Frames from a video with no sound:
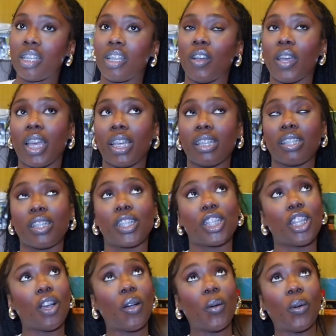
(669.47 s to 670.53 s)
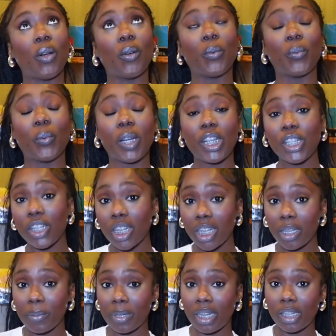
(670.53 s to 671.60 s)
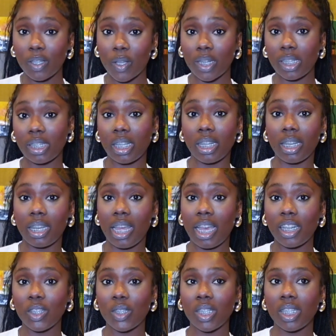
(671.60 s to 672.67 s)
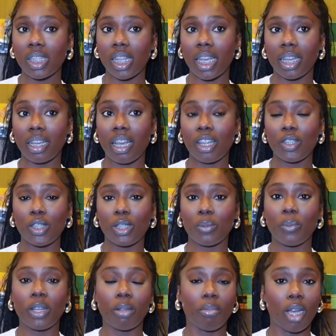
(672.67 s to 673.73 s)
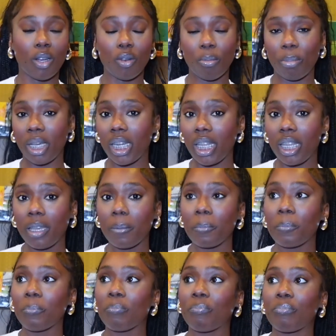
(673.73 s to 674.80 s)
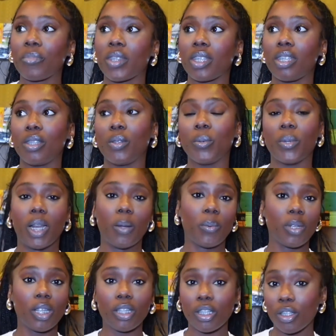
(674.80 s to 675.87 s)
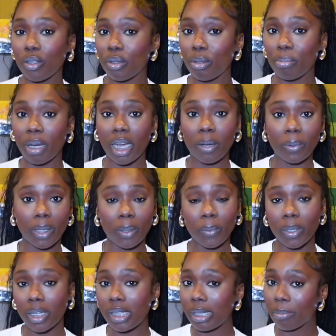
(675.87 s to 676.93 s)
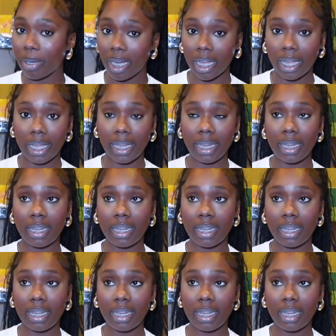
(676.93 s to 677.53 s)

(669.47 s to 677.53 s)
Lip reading: Okay, so originally when I started selling lashes, like I just wanted my own money to do what I wanted to do, buy what I wanted to buy.